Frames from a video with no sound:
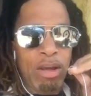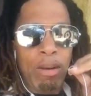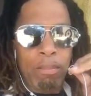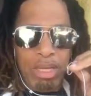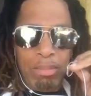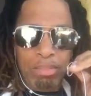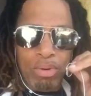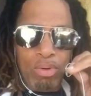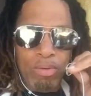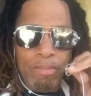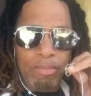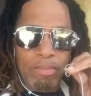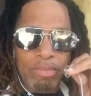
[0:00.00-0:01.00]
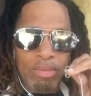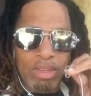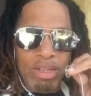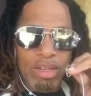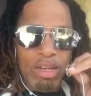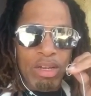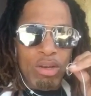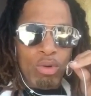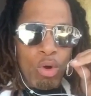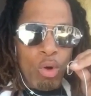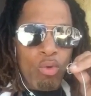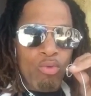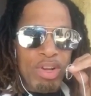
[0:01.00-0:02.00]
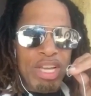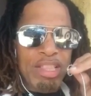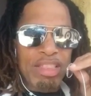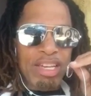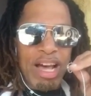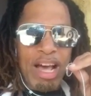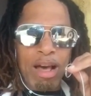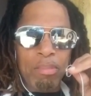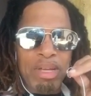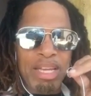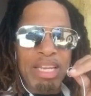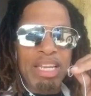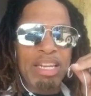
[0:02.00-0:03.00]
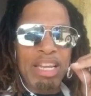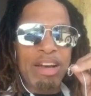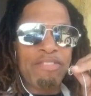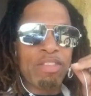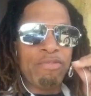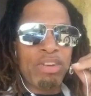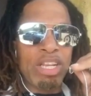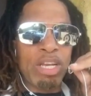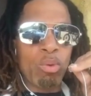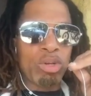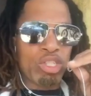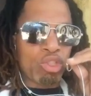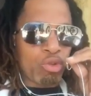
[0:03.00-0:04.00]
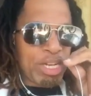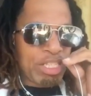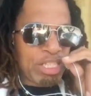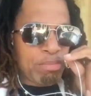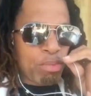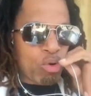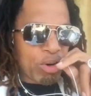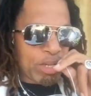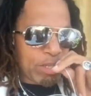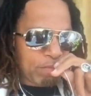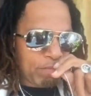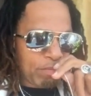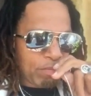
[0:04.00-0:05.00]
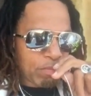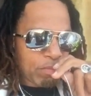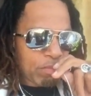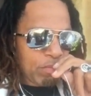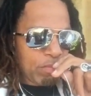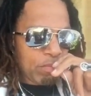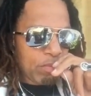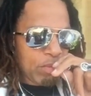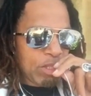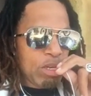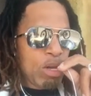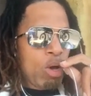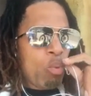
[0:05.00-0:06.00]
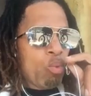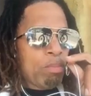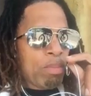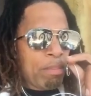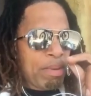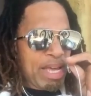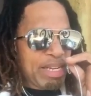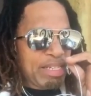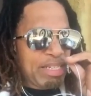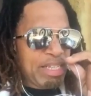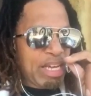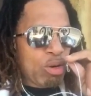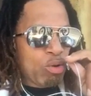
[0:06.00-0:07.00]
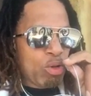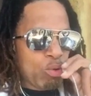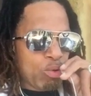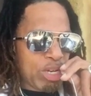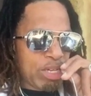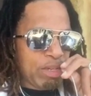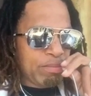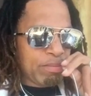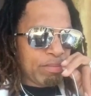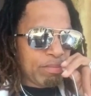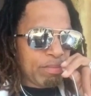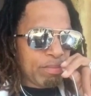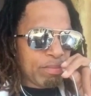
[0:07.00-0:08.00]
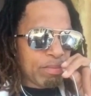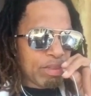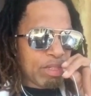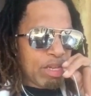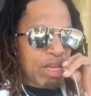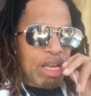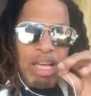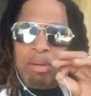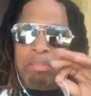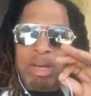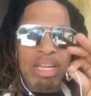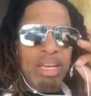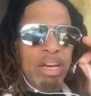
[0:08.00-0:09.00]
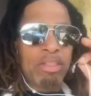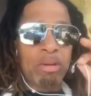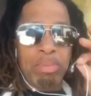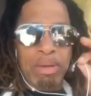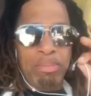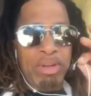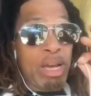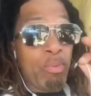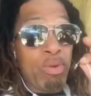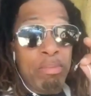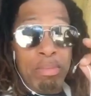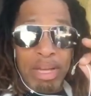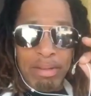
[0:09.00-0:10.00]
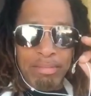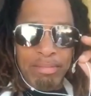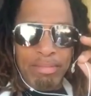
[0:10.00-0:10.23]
People, go read the comment. He left the video with Tracy Morgan, with my man D.L. Hughley, and many other people that we met.